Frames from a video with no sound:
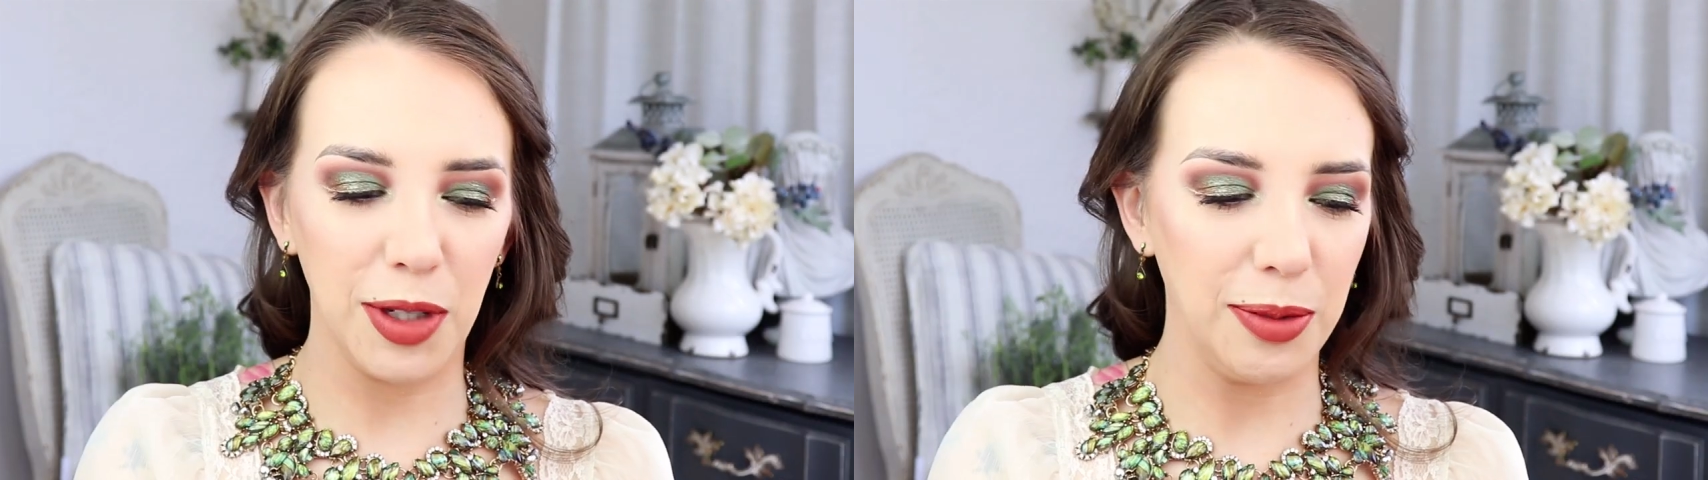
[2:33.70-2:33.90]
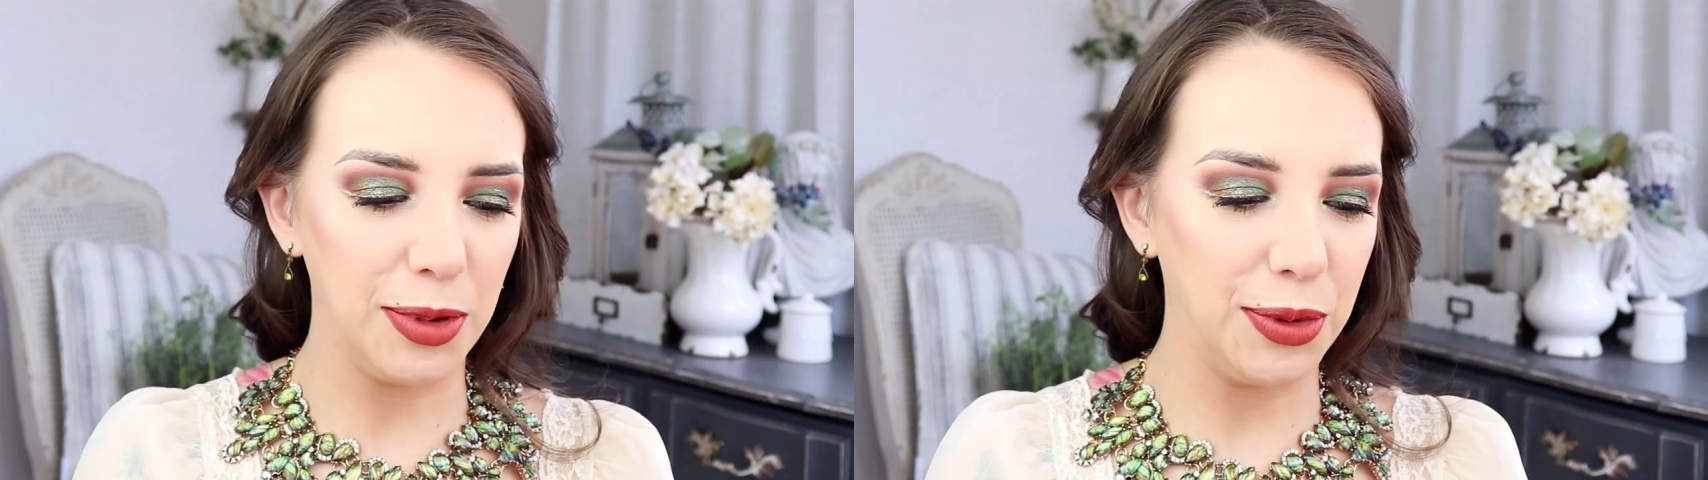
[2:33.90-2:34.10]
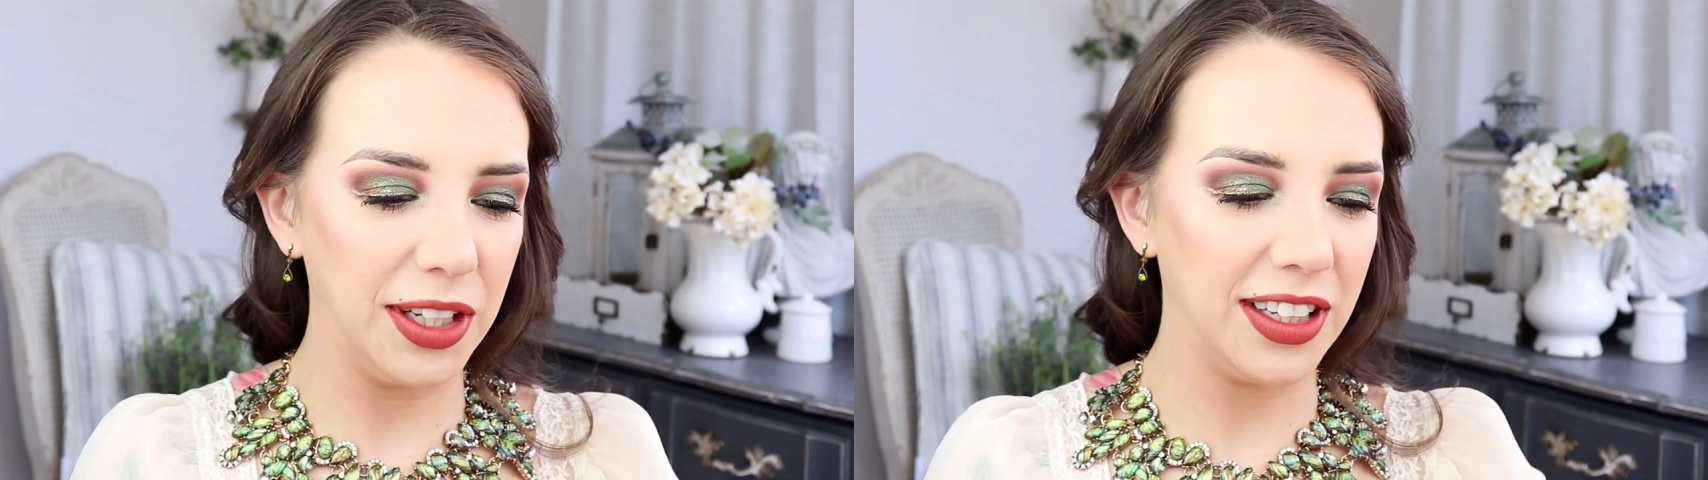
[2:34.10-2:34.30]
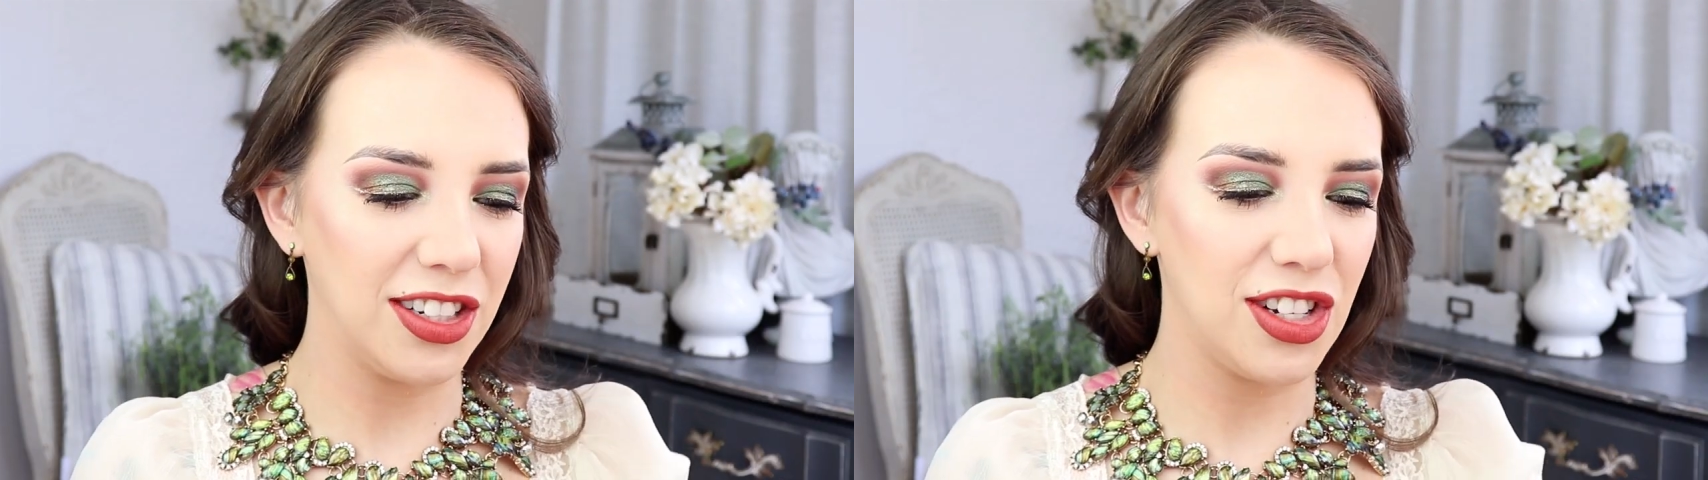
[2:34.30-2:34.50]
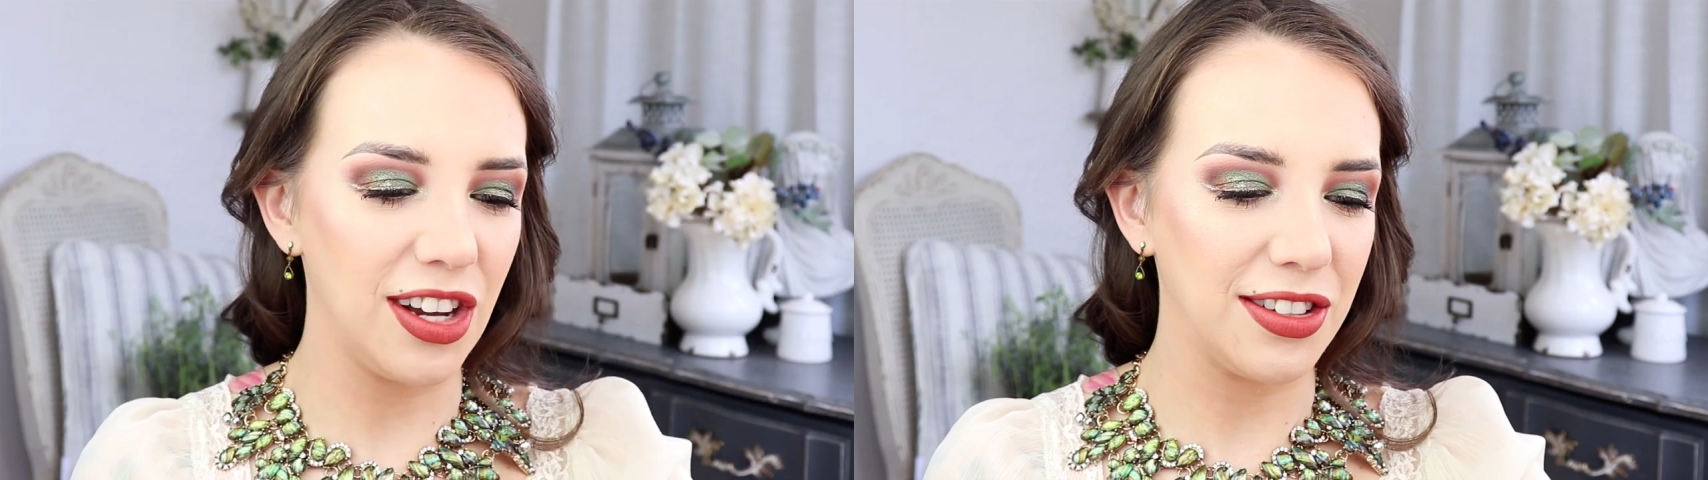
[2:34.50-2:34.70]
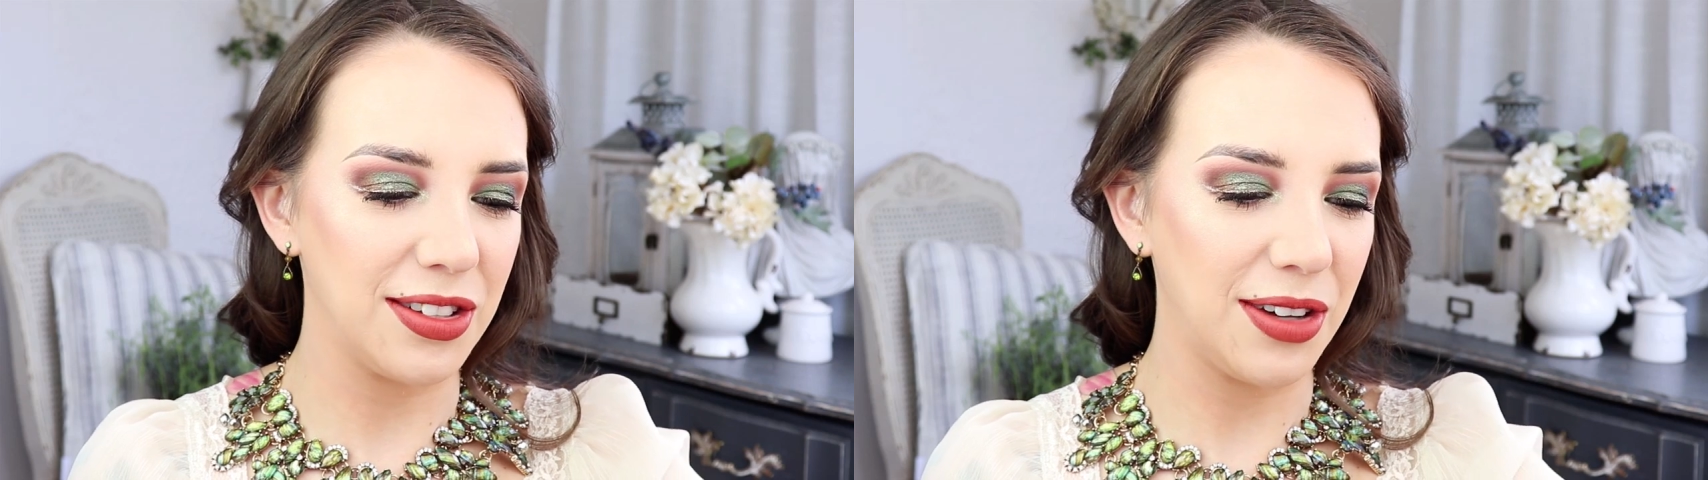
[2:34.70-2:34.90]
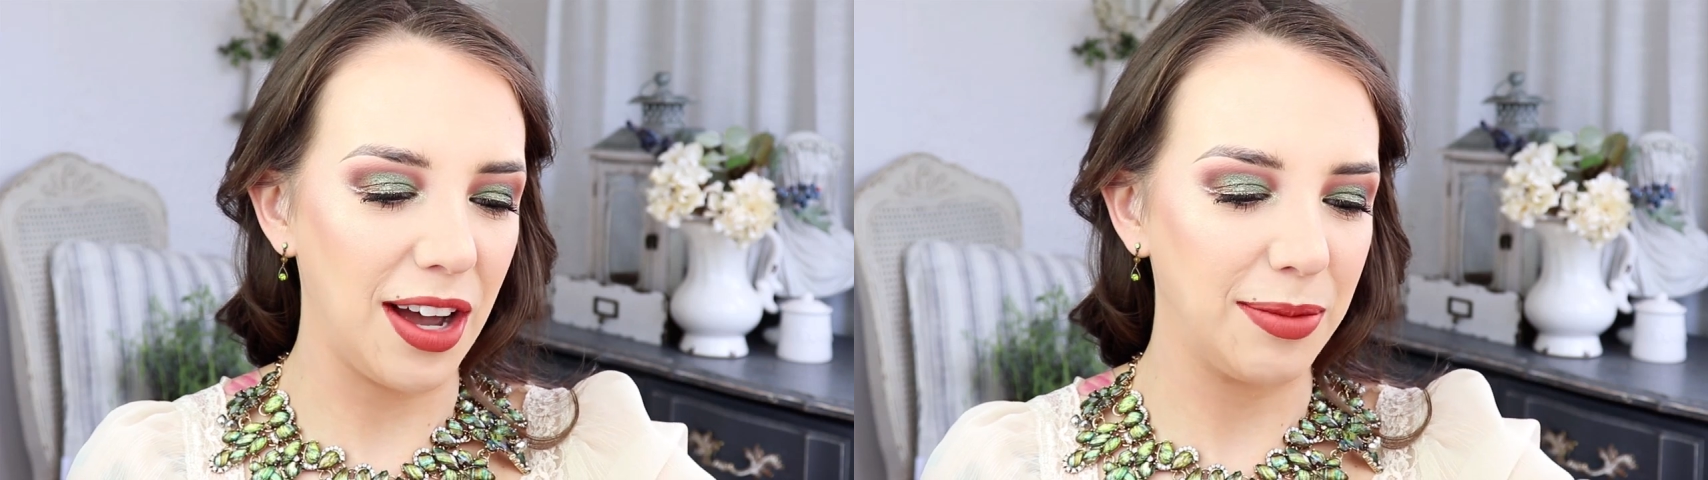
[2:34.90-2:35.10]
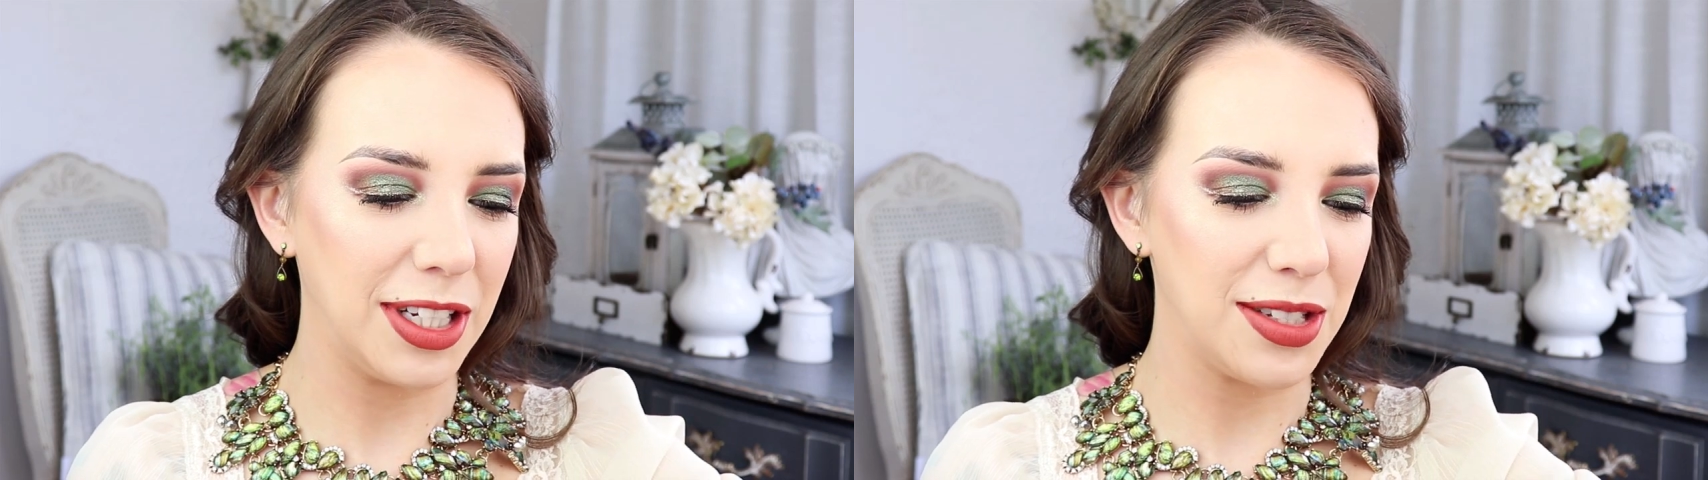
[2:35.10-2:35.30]
purple one that she also
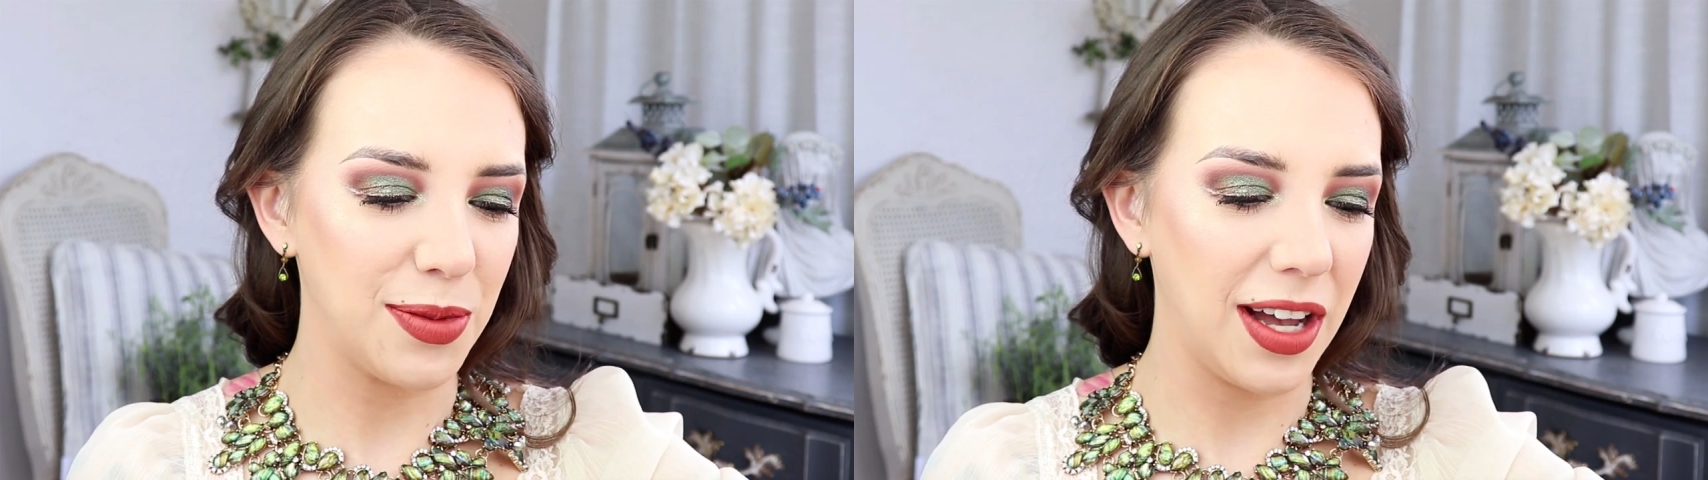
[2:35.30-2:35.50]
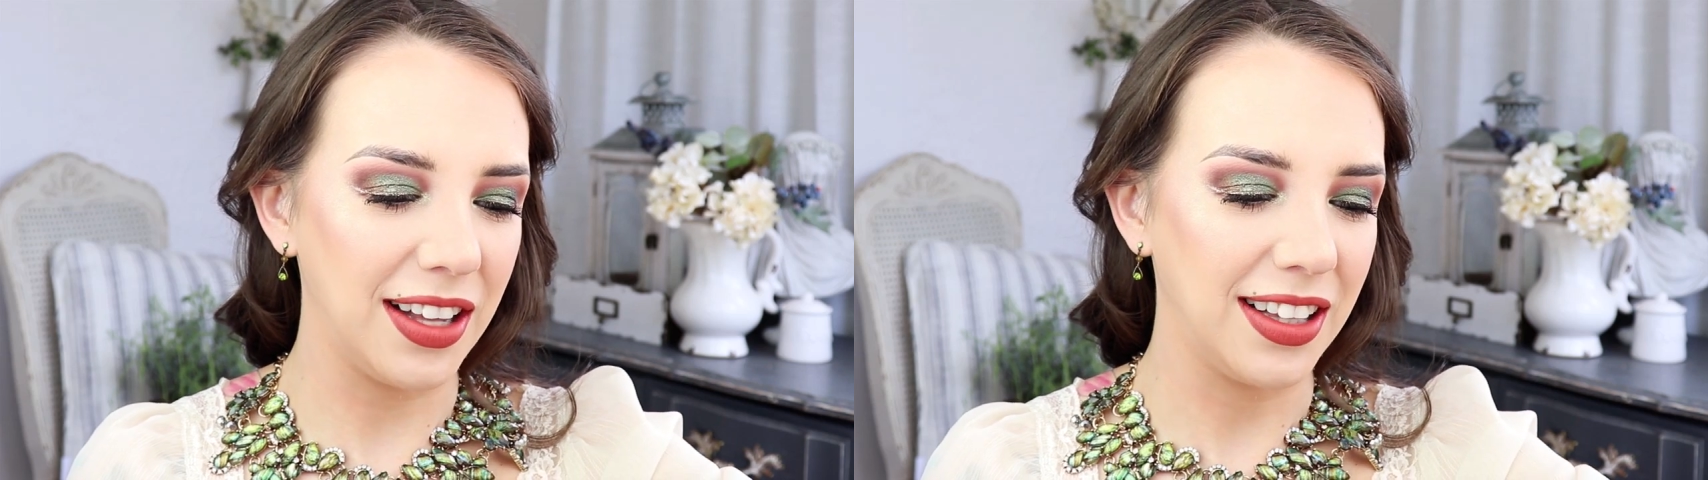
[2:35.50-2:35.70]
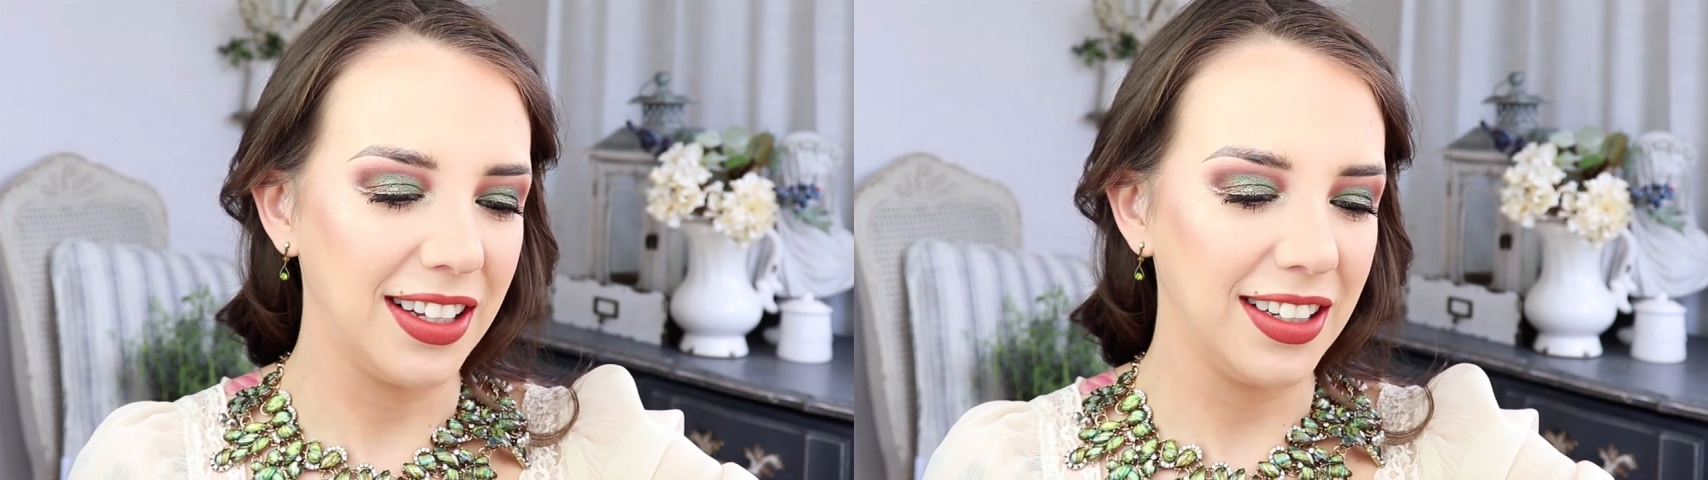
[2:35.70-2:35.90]
got me as well.